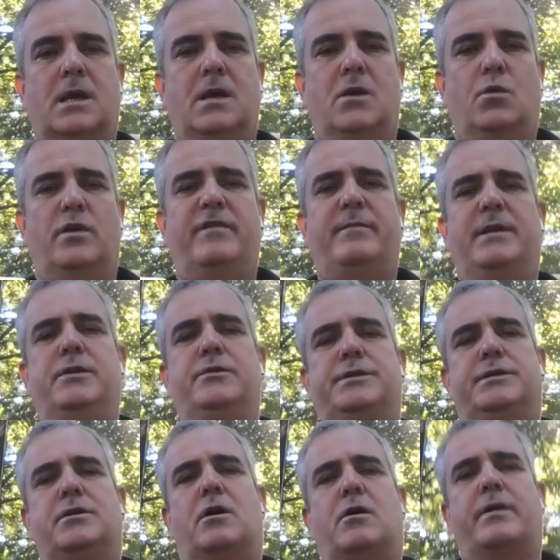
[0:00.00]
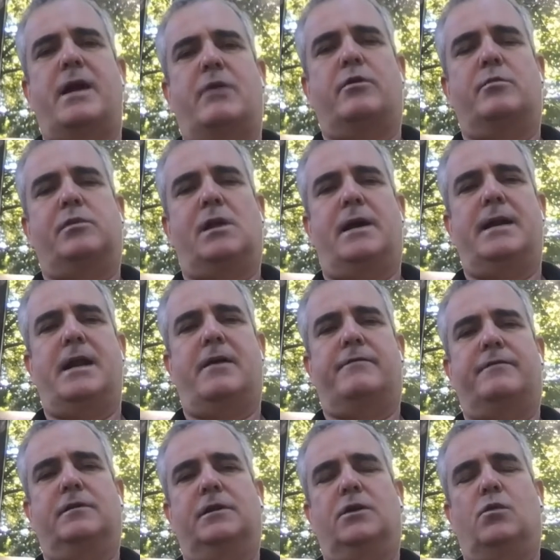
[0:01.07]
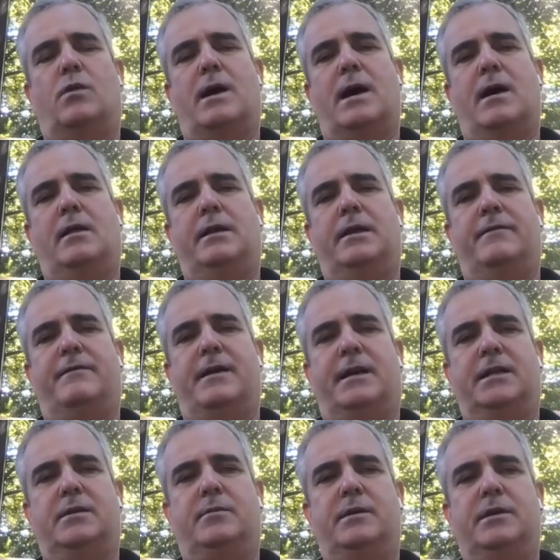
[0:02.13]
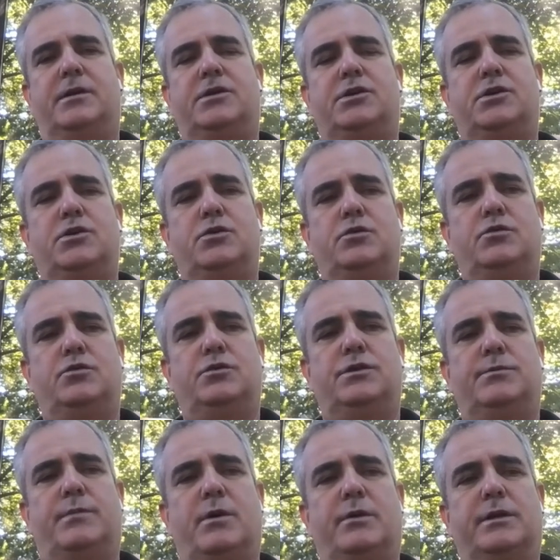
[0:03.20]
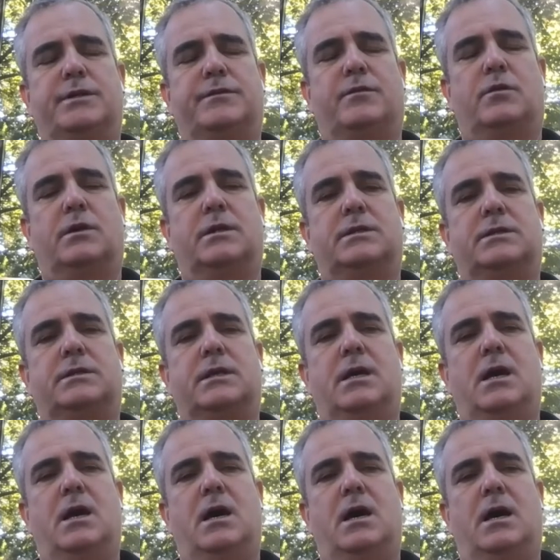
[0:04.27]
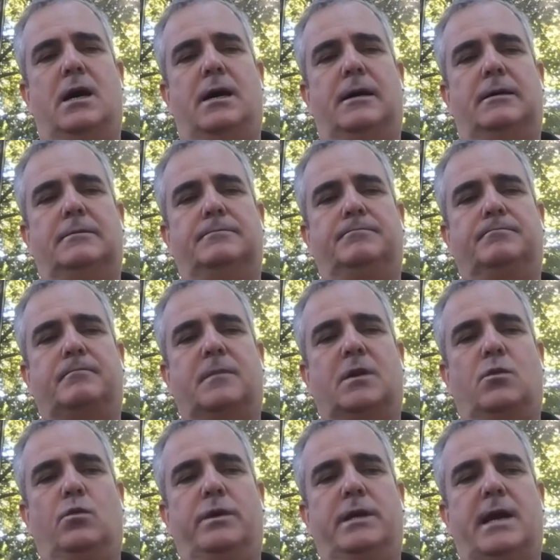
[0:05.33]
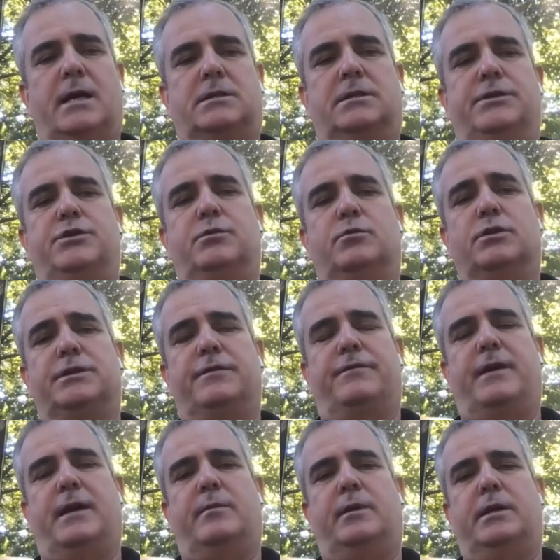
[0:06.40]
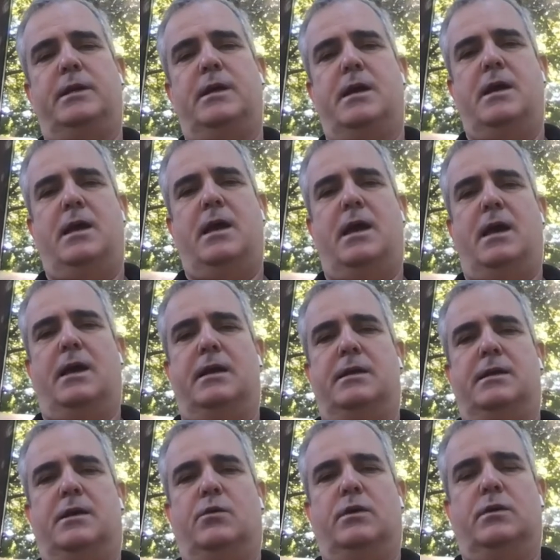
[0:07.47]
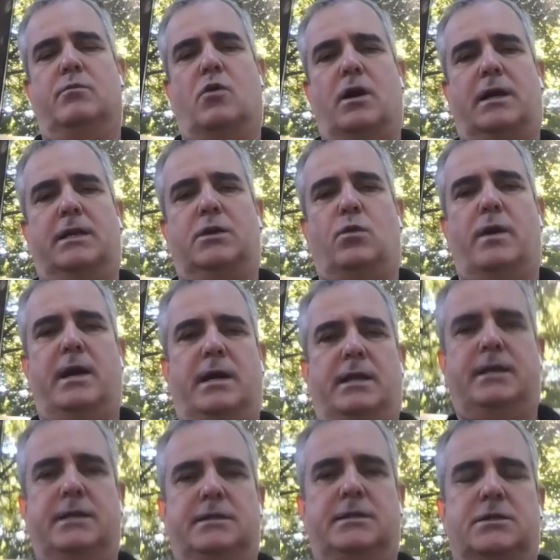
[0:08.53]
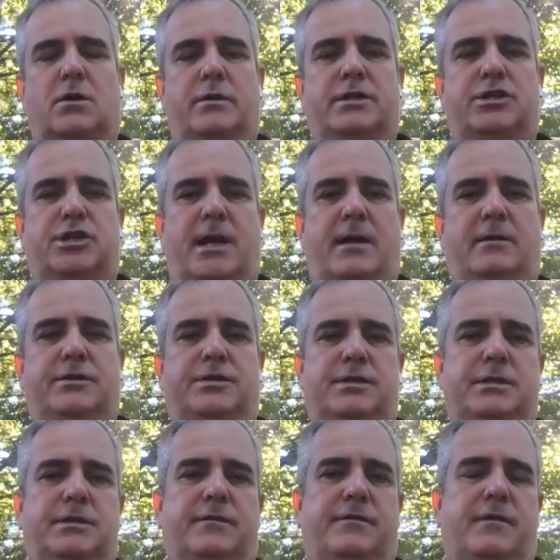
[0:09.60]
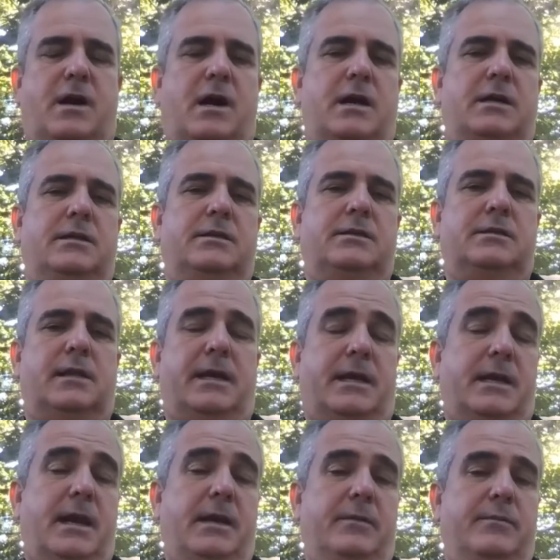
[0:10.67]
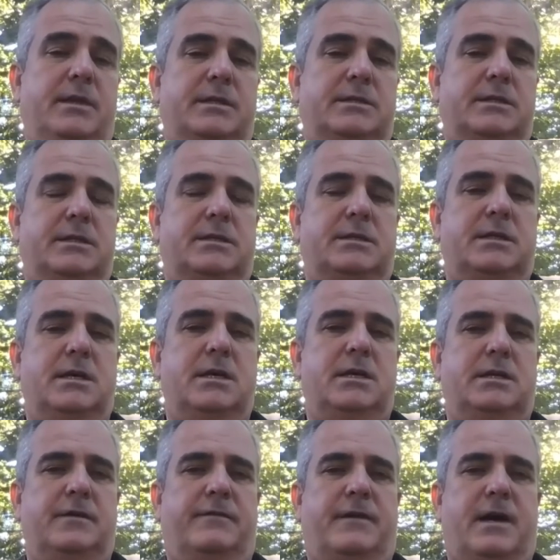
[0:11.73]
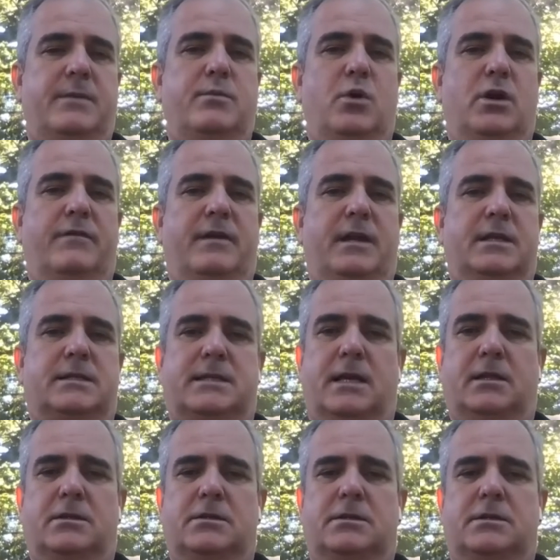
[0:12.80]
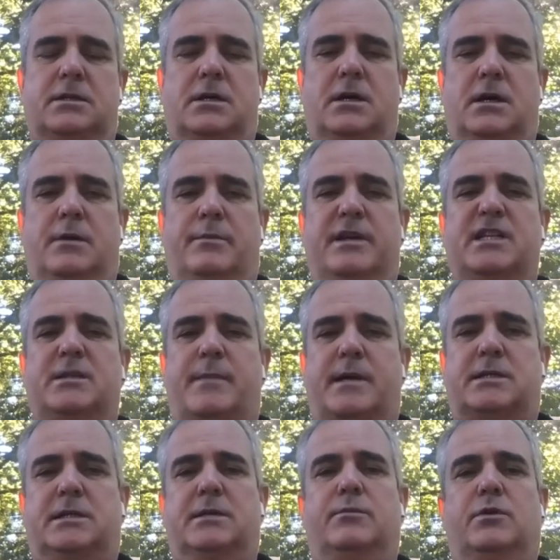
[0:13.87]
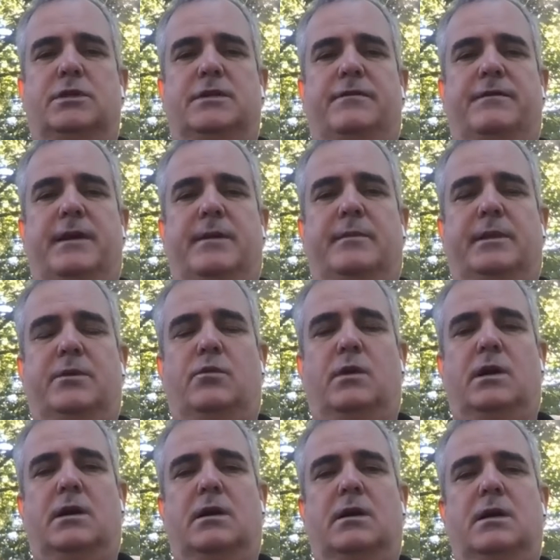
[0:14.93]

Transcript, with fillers: We've been using REI Reply now for a little while, and I found it to be a huge bonus for us. Um, we actually do multifamily, and uh, with the market the way it is, it's always challenging to find, like in any business, to find motivated sellers, um, but especially in multifamily where